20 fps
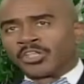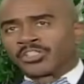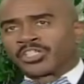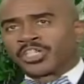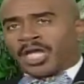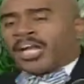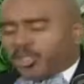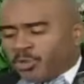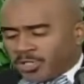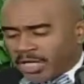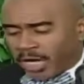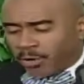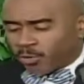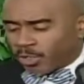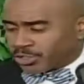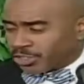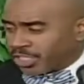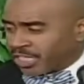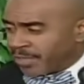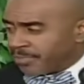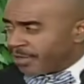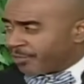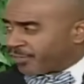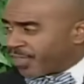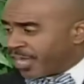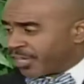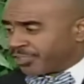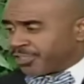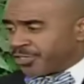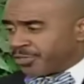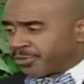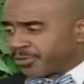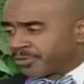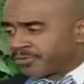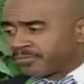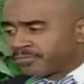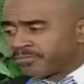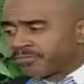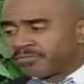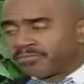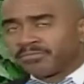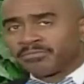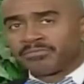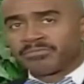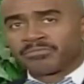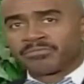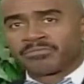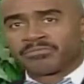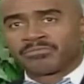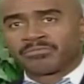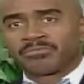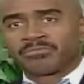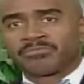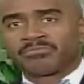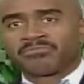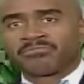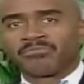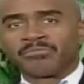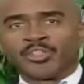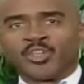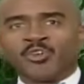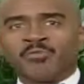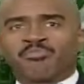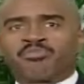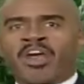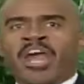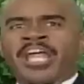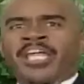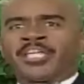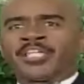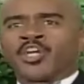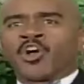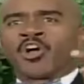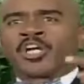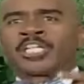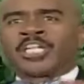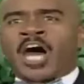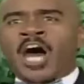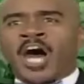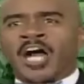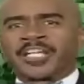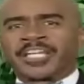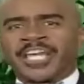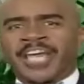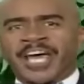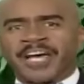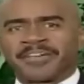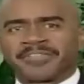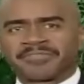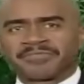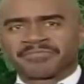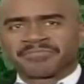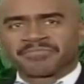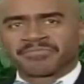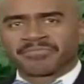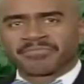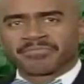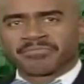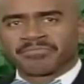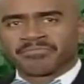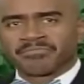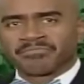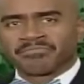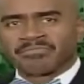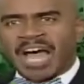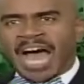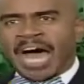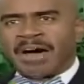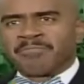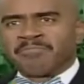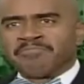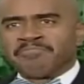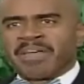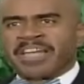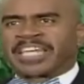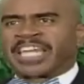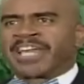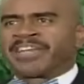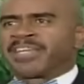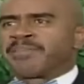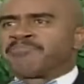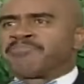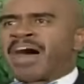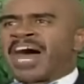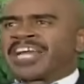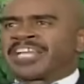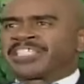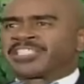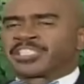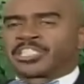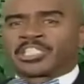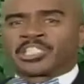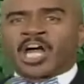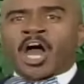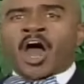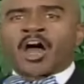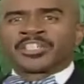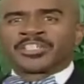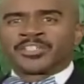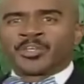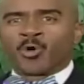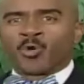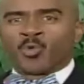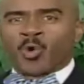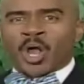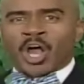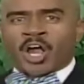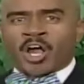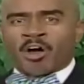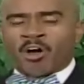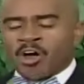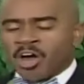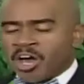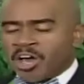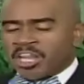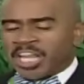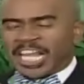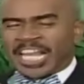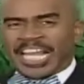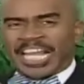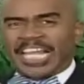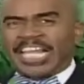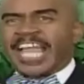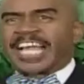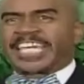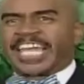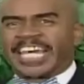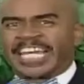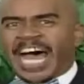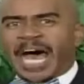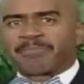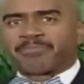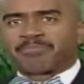what should, hallelujah, what should everything do? Every knee should bow. You bring your God here. Amen. I make anybody's God in the world lick it